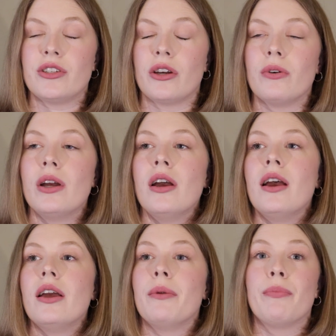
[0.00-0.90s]
So
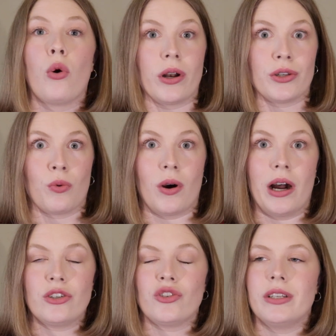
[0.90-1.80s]
important to
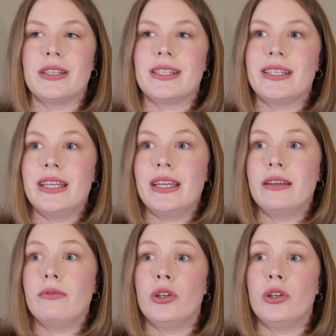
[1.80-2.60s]
watch and see,